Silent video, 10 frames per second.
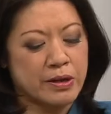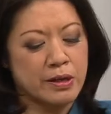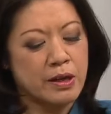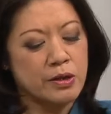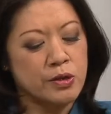it.
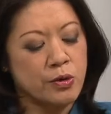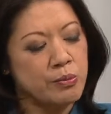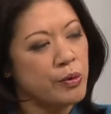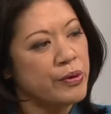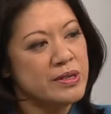Your
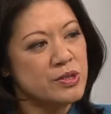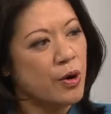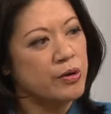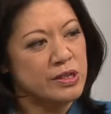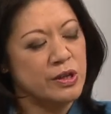employees
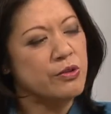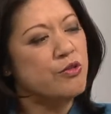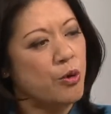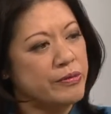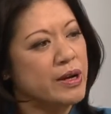are another
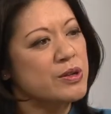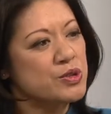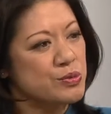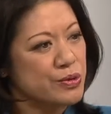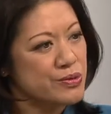form of
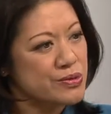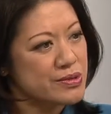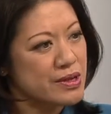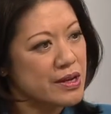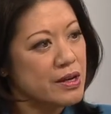customers.
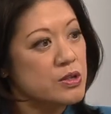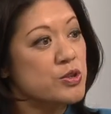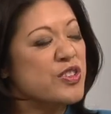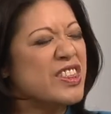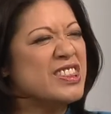Mm. So
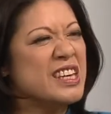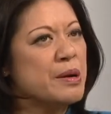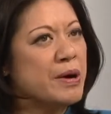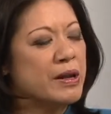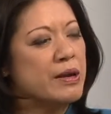if you think
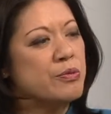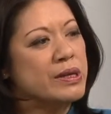about Often a